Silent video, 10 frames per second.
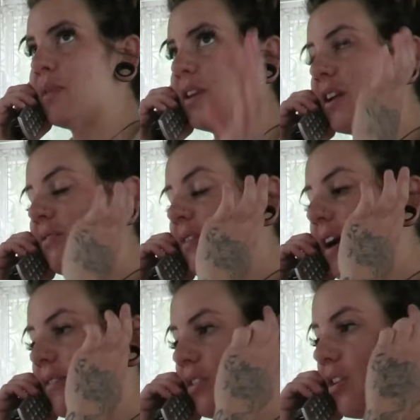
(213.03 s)
but then at
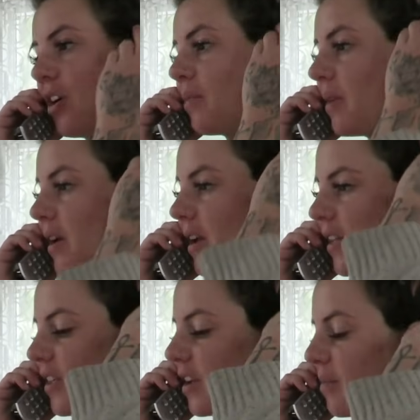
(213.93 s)
five o'clock my I
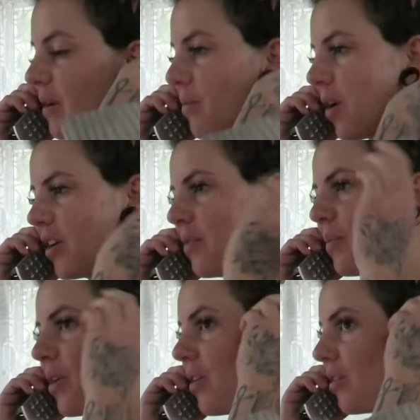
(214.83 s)
think my water
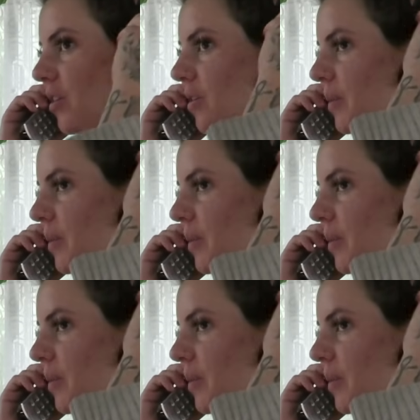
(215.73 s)
broke